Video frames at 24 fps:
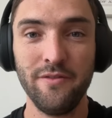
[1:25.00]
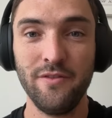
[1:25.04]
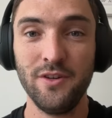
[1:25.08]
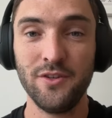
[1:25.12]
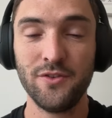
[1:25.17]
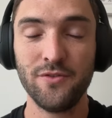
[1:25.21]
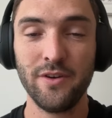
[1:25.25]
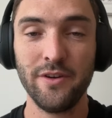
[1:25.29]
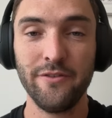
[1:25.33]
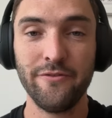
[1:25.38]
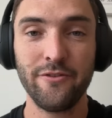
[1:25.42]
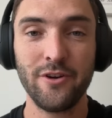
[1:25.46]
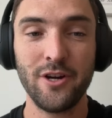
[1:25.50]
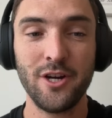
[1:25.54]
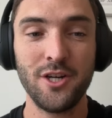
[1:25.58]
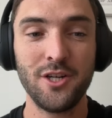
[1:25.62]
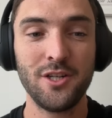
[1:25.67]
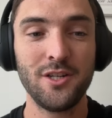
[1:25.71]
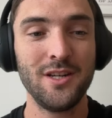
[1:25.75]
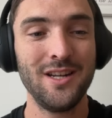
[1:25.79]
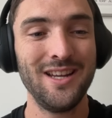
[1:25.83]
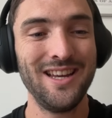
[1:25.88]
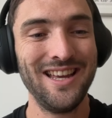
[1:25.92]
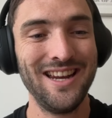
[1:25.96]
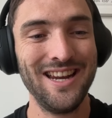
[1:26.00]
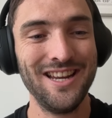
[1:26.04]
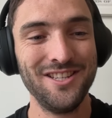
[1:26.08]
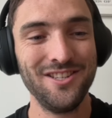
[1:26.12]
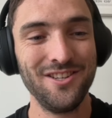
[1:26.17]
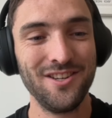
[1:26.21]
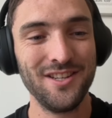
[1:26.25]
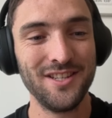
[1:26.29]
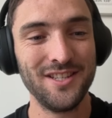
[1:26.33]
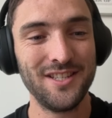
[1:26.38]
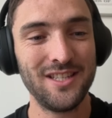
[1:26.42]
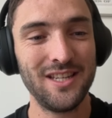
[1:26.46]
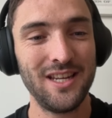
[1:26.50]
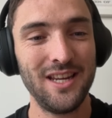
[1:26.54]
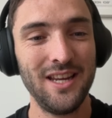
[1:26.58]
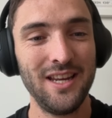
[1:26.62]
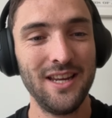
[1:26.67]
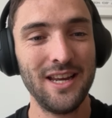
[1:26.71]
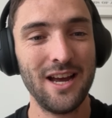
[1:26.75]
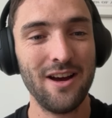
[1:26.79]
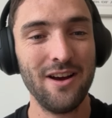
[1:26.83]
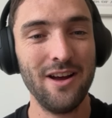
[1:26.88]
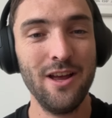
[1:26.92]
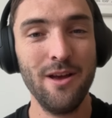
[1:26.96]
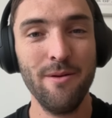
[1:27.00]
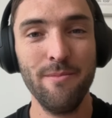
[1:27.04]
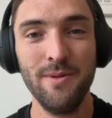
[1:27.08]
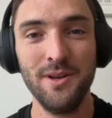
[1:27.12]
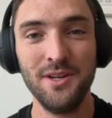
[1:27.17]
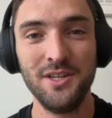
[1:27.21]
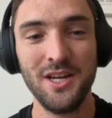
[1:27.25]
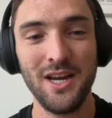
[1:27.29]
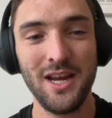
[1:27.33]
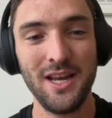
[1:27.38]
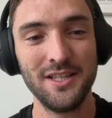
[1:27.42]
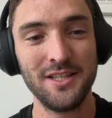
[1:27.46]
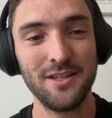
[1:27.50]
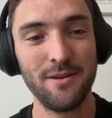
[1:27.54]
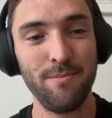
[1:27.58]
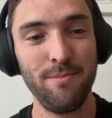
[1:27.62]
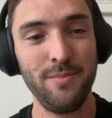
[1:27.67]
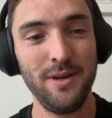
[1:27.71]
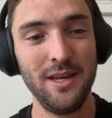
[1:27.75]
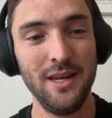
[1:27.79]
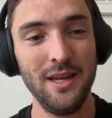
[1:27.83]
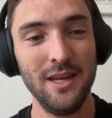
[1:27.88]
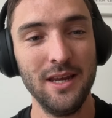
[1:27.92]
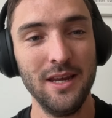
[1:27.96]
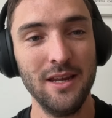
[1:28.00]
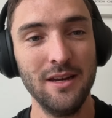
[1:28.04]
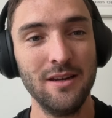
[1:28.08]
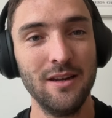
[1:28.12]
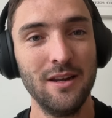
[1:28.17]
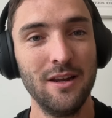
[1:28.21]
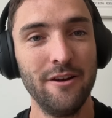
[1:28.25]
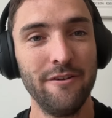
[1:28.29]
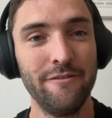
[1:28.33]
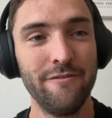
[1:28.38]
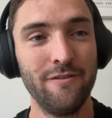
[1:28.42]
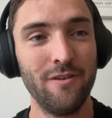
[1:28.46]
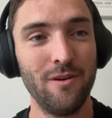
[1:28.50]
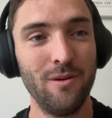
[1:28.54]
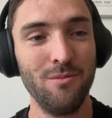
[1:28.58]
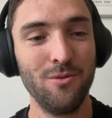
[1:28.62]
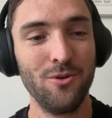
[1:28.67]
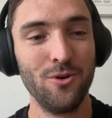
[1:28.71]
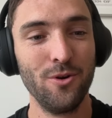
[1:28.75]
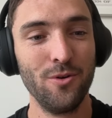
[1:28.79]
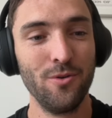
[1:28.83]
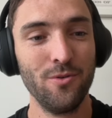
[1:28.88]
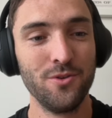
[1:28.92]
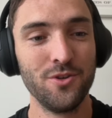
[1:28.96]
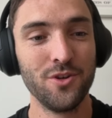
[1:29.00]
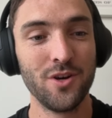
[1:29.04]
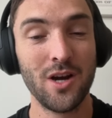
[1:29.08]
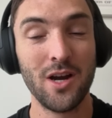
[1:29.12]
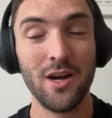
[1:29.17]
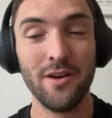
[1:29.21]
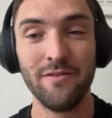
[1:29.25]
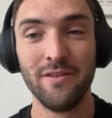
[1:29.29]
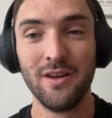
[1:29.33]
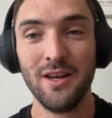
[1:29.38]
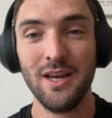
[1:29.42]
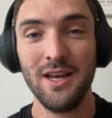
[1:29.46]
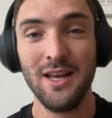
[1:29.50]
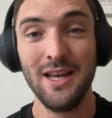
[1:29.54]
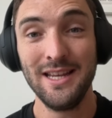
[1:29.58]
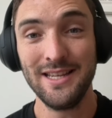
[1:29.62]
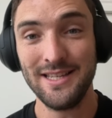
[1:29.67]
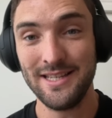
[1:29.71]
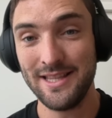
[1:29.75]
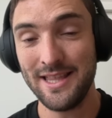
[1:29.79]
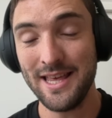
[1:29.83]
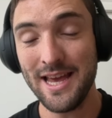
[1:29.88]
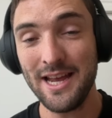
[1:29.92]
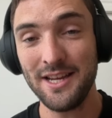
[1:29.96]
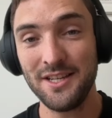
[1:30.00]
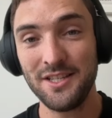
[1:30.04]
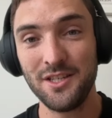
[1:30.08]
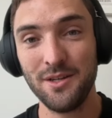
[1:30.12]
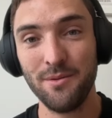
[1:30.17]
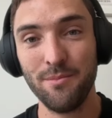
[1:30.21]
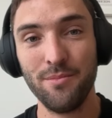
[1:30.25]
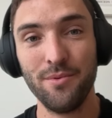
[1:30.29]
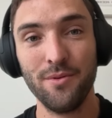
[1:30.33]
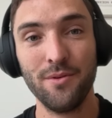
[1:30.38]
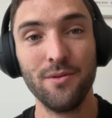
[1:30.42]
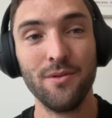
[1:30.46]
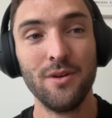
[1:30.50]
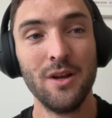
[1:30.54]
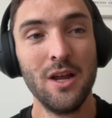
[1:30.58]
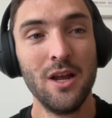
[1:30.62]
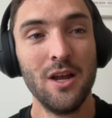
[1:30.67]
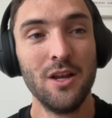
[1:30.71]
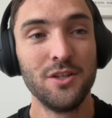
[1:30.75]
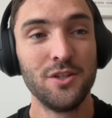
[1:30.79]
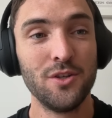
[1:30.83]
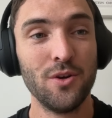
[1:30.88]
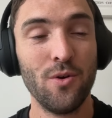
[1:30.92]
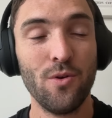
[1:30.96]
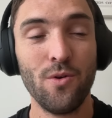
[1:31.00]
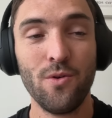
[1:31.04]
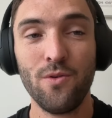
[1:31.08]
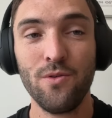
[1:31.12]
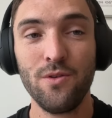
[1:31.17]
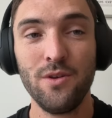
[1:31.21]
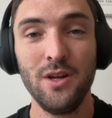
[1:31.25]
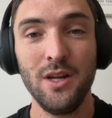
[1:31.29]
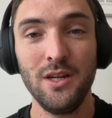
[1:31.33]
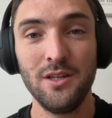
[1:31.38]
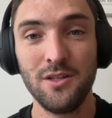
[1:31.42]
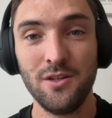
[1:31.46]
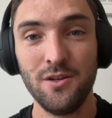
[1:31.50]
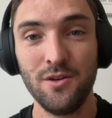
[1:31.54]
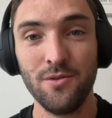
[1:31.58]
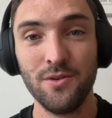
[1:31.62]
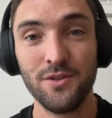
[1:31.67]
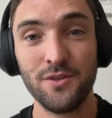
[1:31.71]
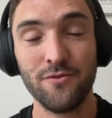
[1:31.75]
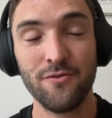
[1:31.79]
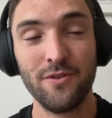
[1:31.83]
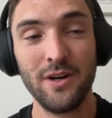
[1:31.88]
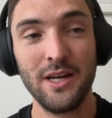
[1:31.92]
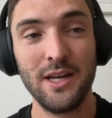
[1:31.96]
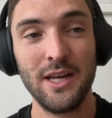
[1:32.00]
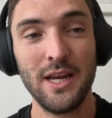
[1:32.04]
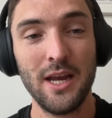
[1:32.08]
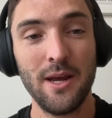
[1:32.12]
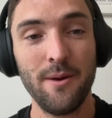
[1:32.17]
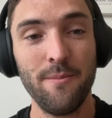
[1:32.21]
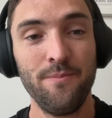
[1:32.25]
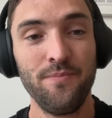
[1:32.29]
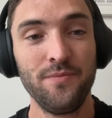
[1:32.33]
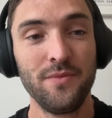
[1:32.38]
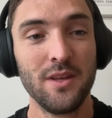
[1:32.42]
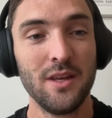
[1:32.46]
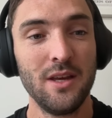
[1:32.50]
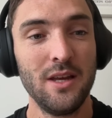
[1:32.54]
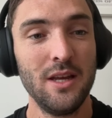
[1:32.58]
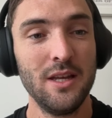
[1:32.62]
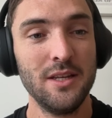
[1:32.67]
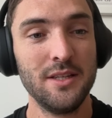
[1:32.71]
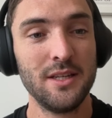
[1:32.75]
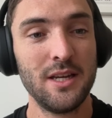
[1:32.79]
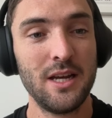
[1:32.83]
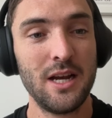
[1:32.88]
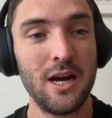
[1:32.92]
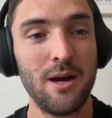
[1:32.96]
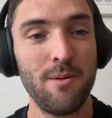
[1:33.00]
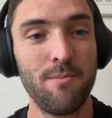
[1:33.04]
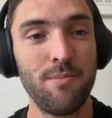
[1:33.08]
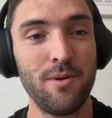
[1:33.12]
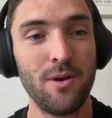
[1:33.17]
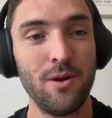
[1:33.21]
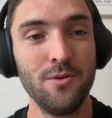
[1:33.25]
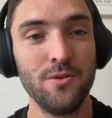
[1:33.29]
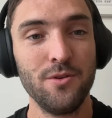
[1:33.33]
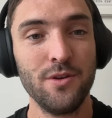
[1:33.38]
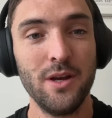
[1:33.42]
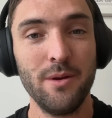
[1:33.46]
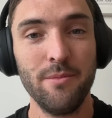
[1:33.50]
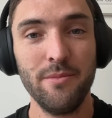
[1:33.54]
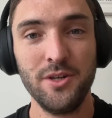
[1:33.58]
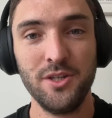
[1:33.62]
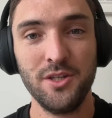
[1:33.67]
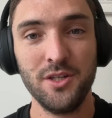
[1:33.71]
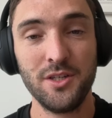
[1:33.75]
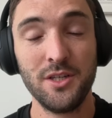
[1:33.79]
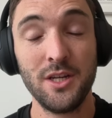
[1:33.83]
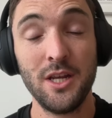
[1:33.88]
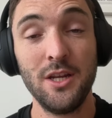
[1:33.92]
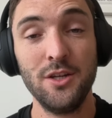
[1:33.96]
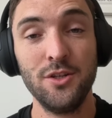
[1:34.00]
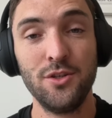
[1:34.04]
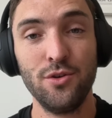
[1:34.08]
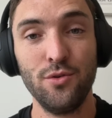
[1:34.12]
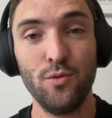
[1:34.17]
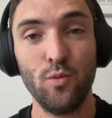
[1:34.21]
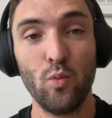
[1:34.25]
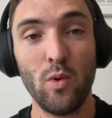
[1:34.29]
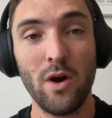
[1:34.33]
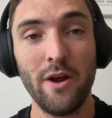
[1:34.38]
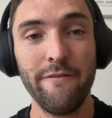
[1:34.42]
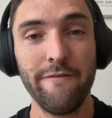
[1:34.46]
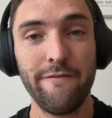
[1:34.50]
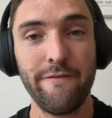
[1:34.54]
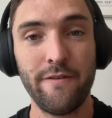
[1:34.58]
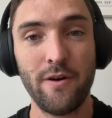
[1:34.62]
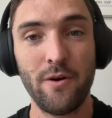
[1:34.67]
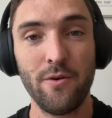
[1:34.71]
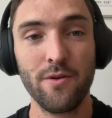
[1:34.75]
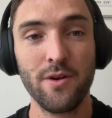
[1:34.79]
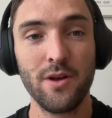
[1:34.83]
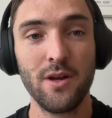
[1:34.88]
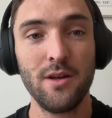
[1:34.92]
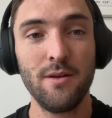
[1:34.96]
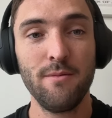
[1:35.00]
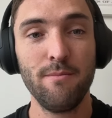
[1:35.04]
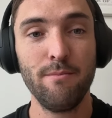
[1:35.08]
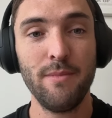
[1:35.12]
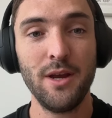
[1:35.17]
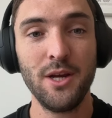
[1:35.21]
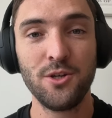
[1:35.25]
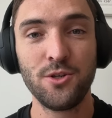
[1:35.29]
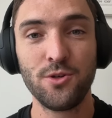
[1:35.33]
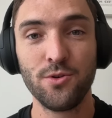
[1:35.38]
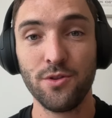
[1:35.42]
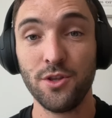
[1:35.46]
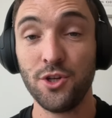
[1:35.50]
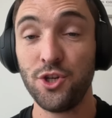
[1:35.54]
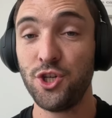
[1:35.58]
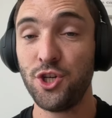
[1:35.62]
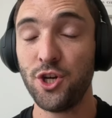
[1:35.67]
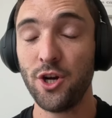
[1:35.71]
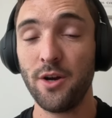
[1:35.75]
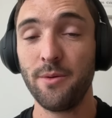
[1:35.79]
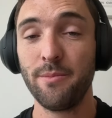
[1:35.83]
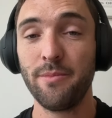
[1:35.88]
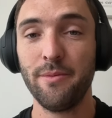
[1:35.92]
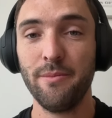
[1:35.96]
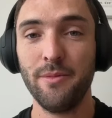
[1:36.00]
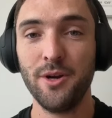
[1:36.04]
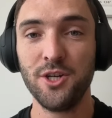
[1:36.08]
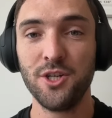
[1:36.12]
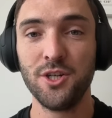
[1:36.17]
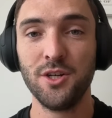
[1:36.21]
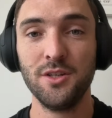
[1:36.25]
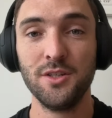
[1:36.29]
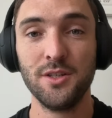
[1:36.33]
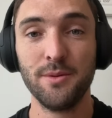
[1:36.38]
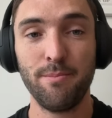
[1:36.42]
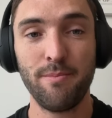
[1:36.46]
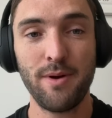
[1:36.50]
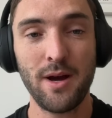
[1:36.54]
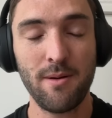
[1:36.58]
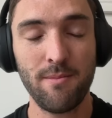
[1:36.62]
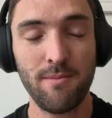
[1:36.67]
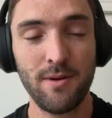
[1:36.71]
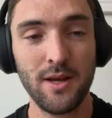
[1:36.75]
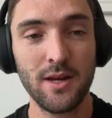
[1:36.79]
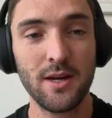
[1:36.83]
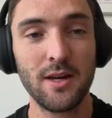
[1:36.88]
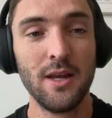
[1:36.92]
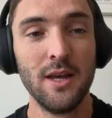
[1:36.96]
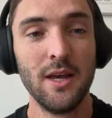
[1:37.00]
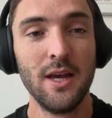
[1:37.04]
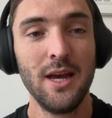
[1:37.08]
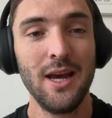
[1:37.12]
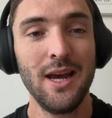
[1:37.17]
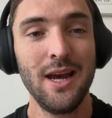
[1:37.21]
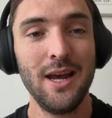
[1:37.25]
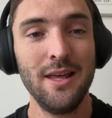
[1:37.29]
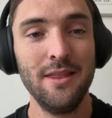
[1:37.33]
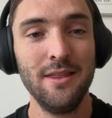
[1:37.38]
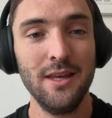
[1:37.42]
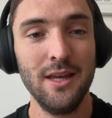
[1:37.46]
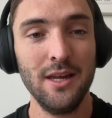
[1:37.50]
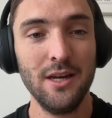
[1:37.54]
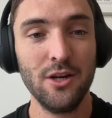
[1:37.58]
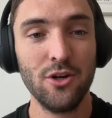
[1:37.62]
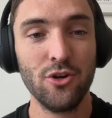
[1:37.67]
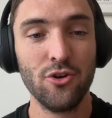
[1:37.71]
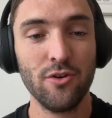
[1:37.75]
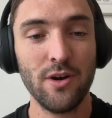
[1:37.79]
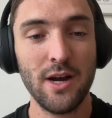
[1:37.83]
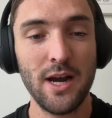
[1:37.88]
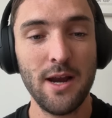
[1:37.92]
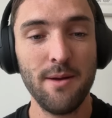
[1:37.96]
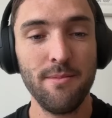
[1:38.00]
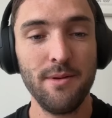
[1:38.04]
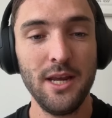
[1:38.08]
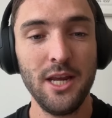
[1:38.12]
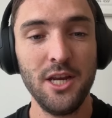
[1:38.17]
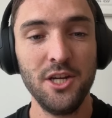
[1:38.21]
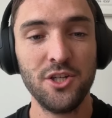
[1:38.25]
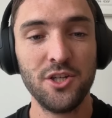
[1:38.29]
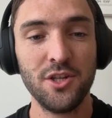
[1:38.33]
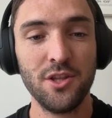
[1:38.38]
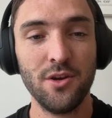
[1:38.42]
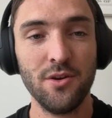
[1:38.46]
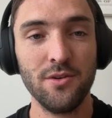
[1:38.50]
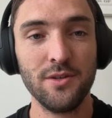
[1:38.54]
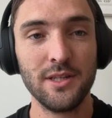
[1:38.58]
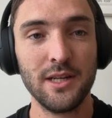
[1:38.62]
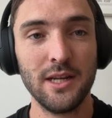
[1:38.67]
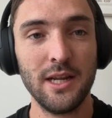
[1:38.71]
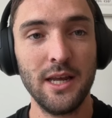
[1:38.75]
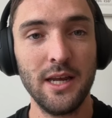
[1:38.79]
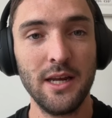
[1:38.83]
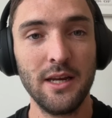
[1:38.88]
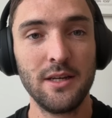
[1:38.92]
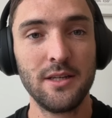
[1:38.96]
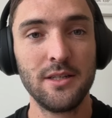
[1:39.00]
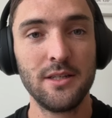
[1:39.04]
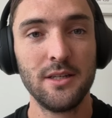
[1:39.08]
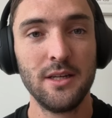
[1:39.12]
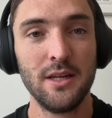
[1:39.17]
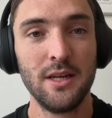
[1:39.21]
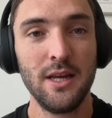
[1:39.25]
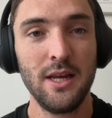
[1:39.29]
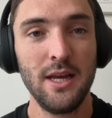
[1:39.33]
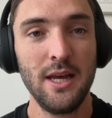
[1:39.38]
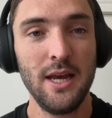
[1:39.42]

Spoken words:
is refreshed, and as you can see, our image has appeared from Google Drive. It's that simple. So all you need to do as a recap is upload your images into one folder, make sure the sharing permissions are public, and then grab each of those links